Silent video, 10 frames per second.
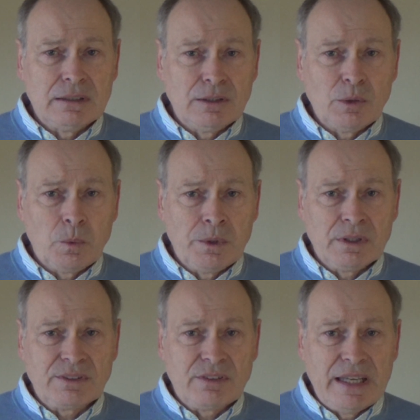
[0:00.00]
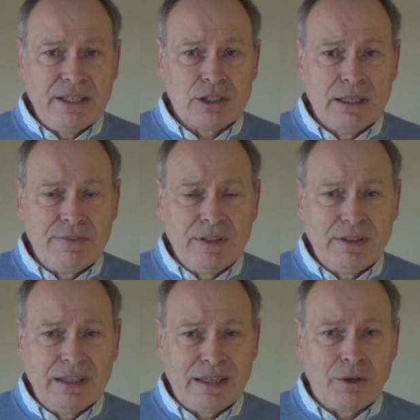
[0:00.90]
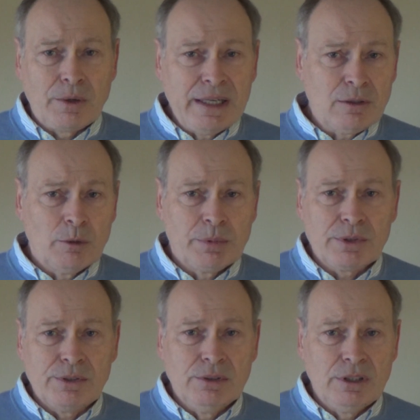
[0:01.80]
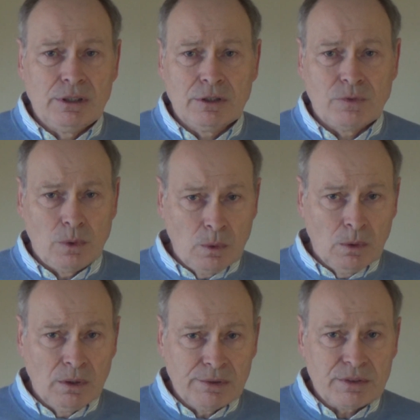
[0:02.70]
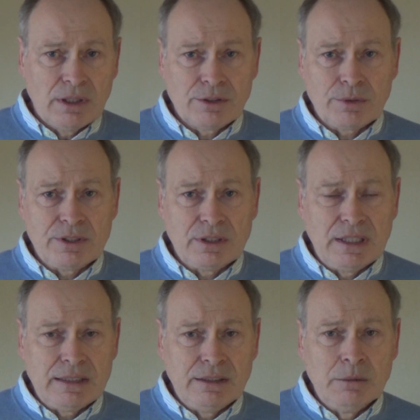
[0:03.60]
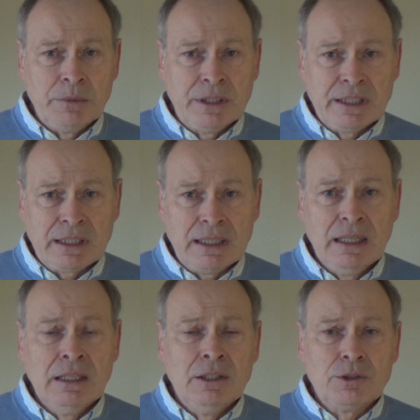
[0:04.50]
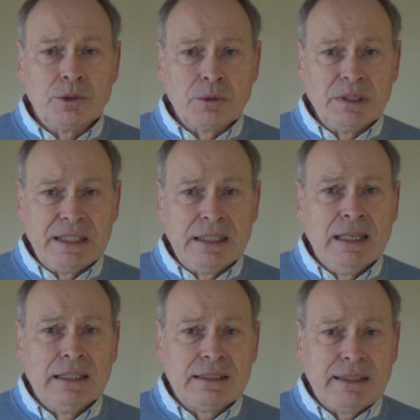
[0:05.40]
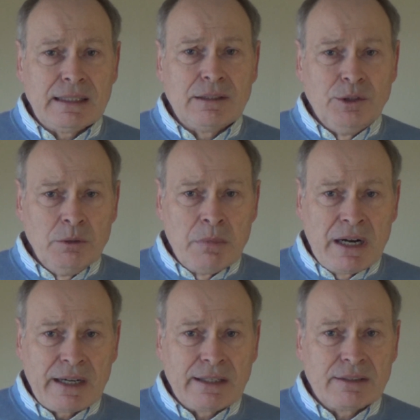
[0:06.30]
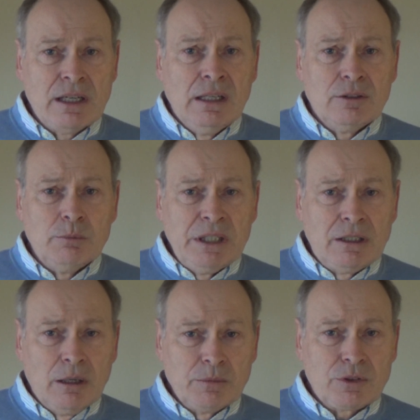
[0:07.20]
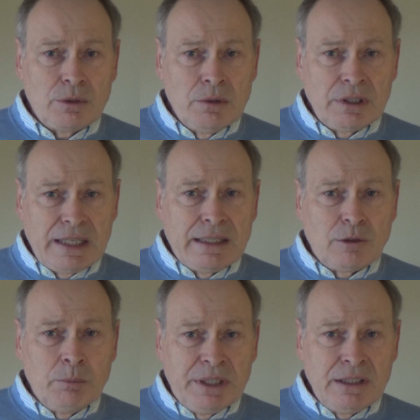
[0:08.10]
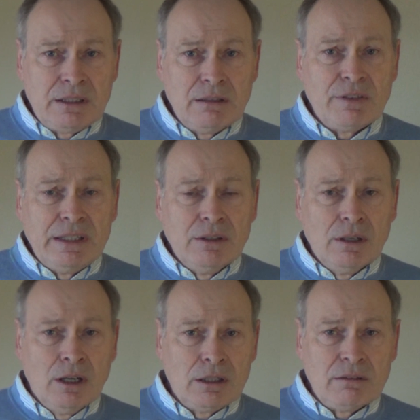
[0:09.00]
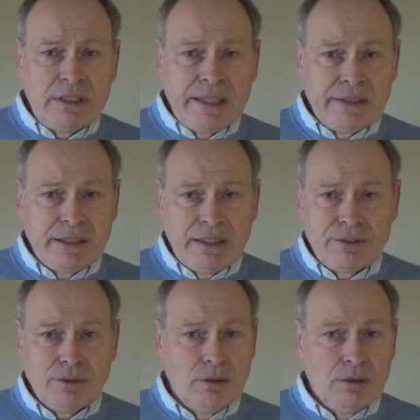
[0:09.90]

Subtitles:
on the world stage, I think there are great opportunities for all those countries in Latin America to really take new markets, to become strong and competitive in a lot of areas,